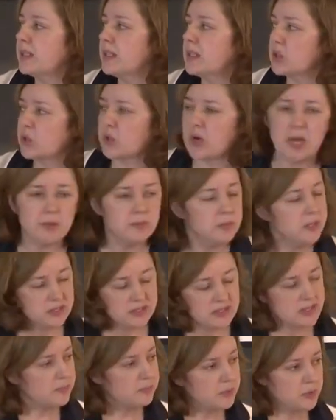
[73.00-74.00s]
describe these
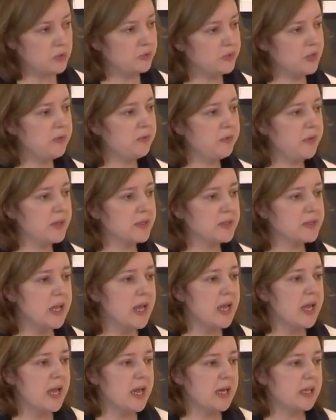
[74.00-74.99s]
types of defects,
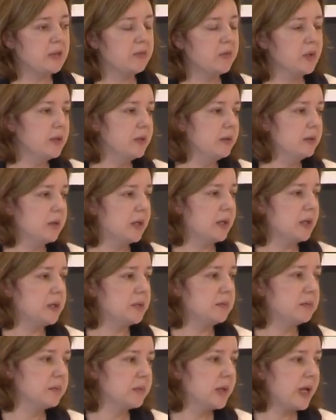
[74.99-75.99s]
and it will
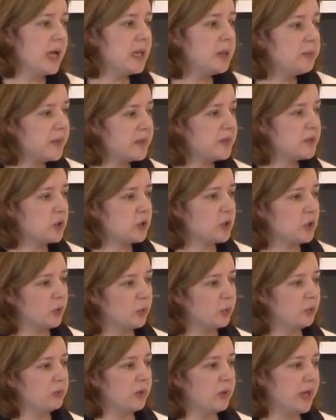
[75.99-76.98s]
um, help us
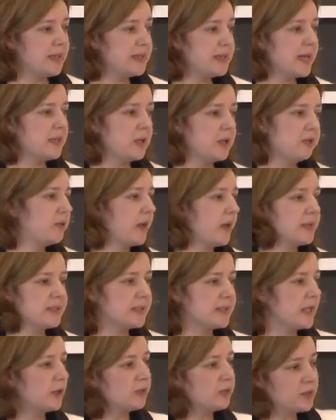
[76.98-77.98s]
to identify
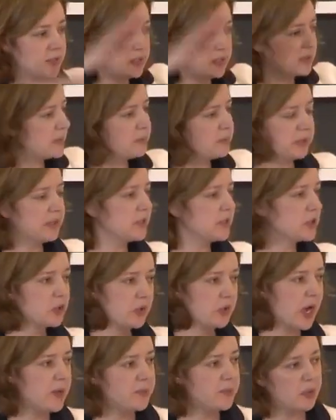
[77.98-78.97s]
instead of simply
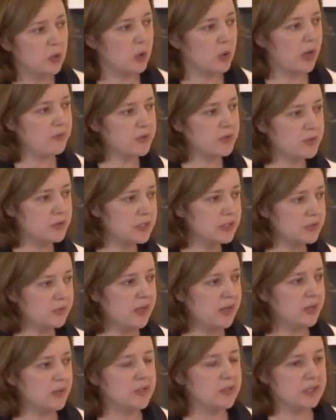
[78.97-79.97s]
describing you have a, this
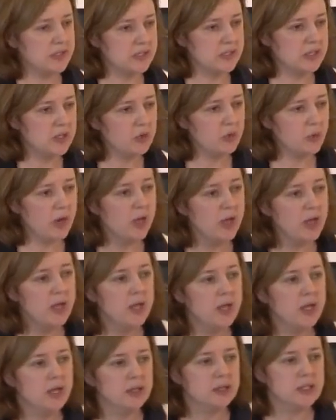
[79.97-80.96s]
vacancy, etc.
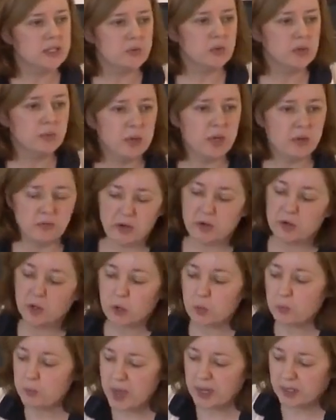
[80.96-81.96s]
This will be a very
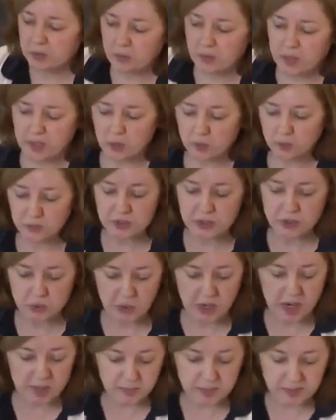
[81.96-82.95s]
compact way of
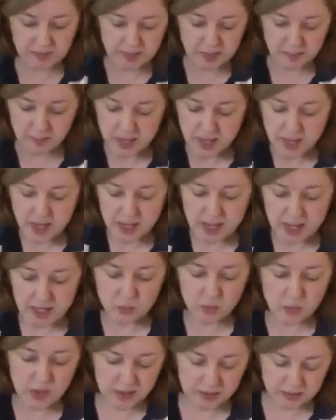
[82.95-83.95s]
describing them and
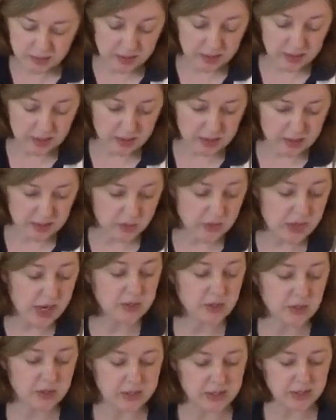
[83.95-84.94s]
writing uh,
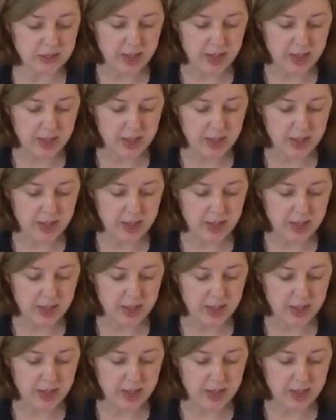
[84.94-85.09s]
reactions that